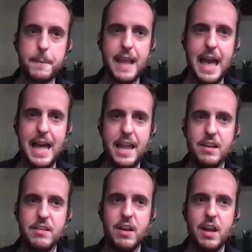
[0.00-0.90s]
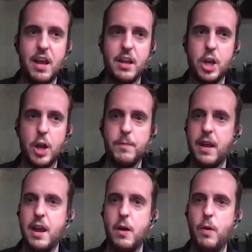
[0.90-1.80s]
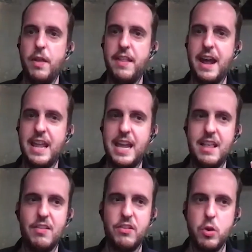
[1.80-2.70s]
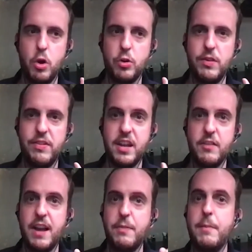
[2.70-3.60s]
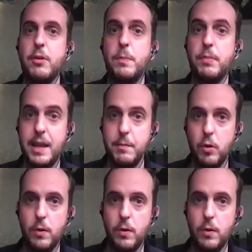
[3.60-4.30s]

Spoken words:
And, whether that is you want to incentivize people to play more,